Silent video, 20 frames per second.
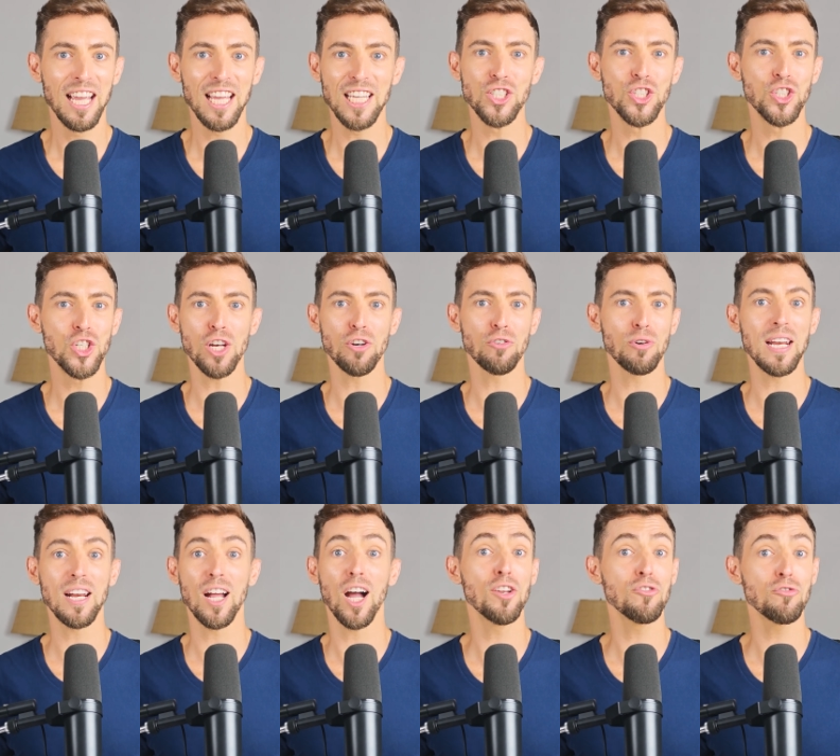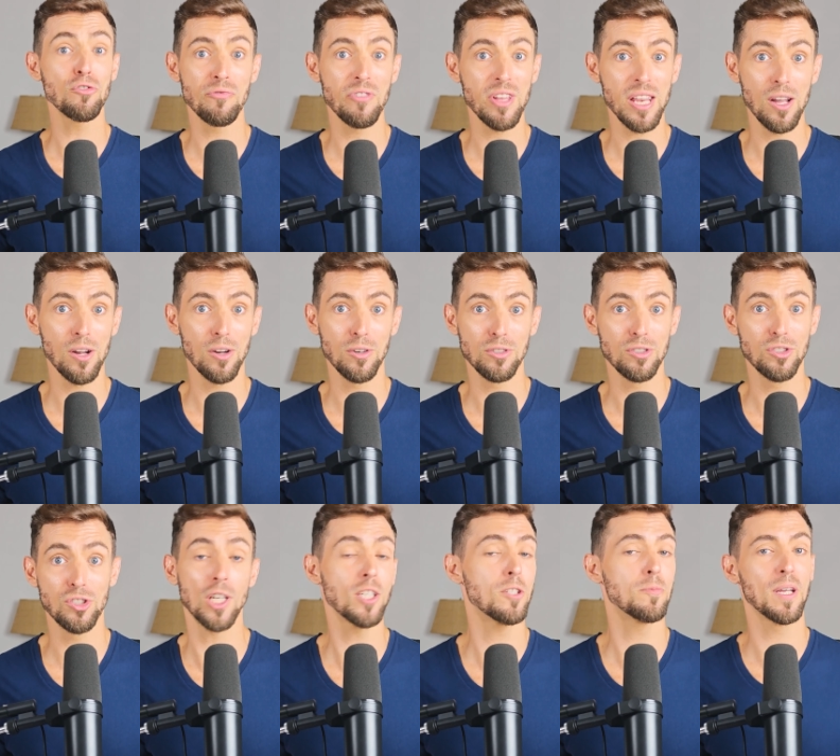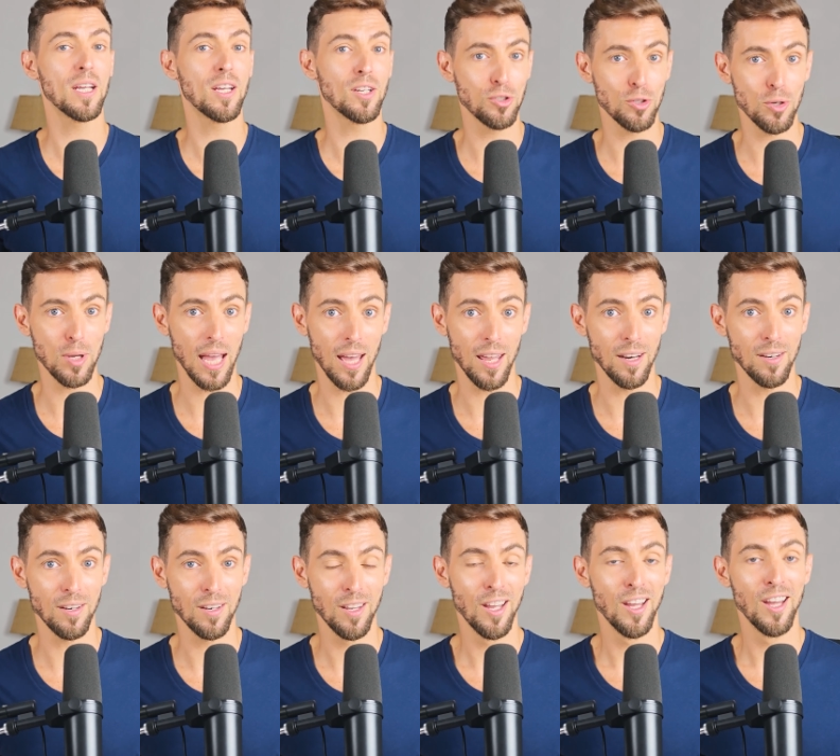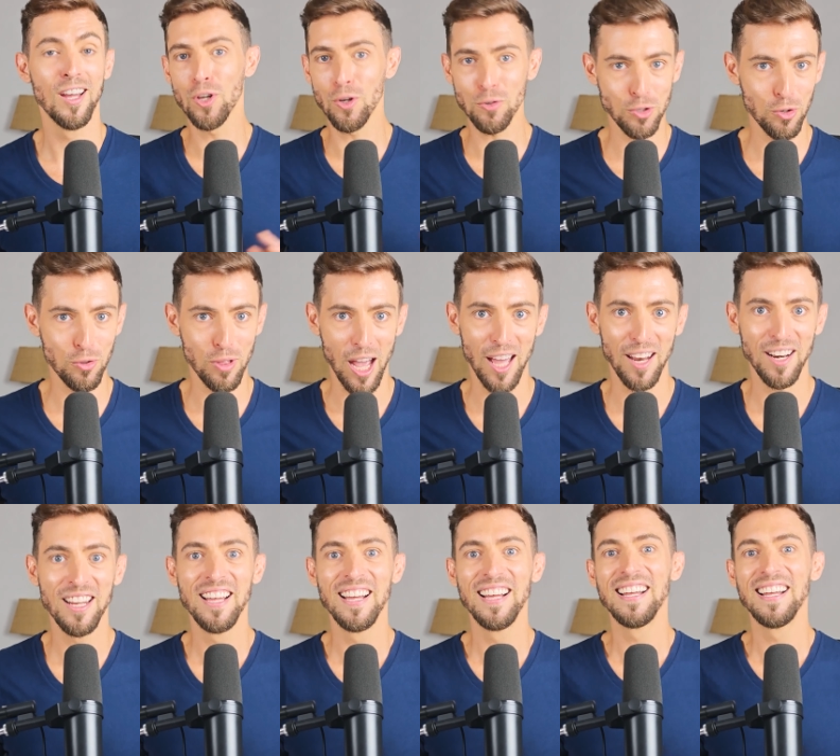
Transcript: and generate 100 videos just because you can. Don't do that.